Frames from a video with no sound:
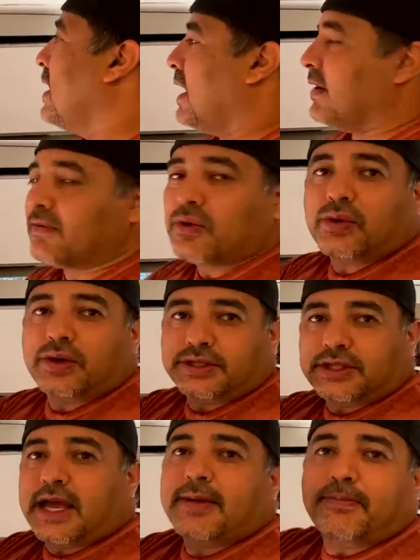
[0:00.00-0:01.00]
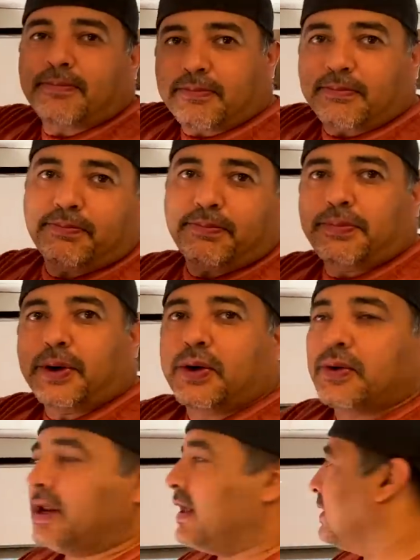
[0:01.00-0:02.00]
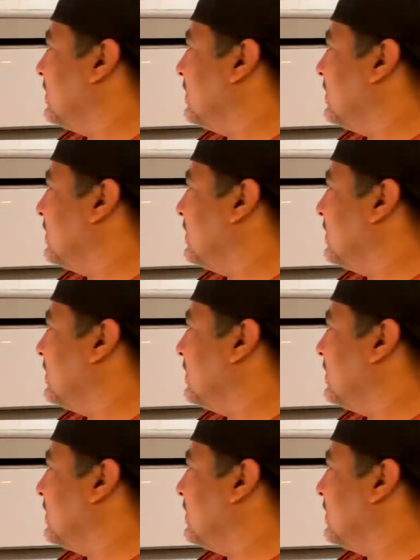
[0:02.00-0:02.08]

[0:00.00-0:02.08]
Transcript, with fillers: and of course that bowed it